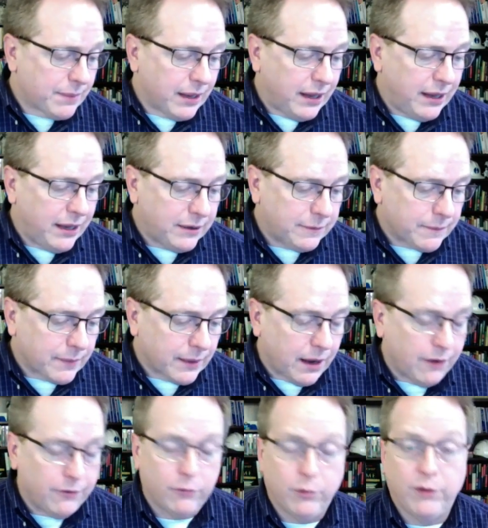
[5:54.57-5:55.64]
And
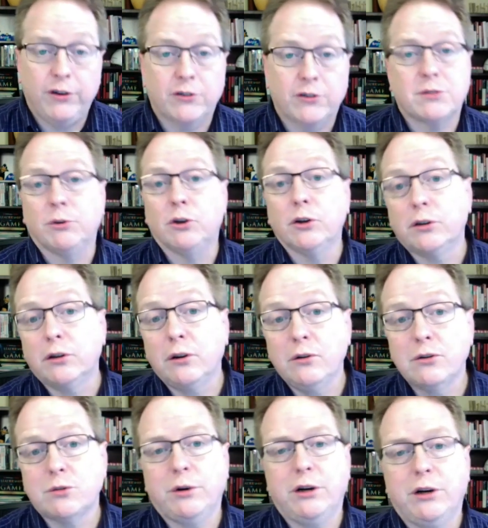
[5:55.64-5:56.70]
we hear some good
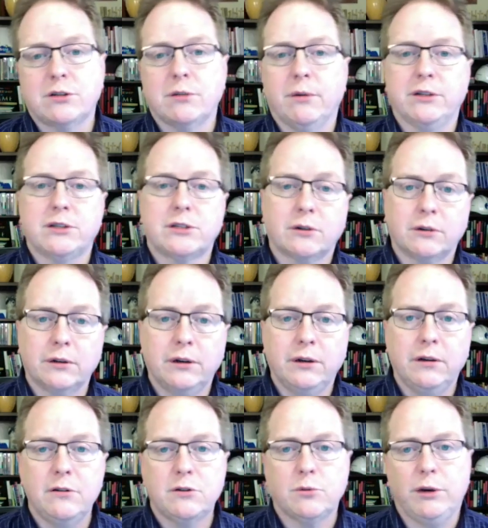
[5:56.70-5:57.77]
news, we hear some uncertain
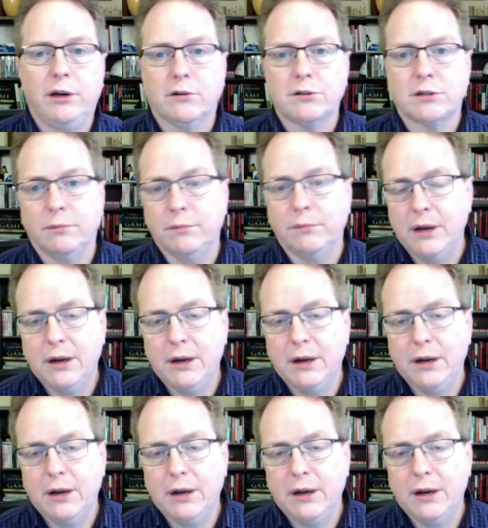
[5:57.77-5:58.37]
news, we hear some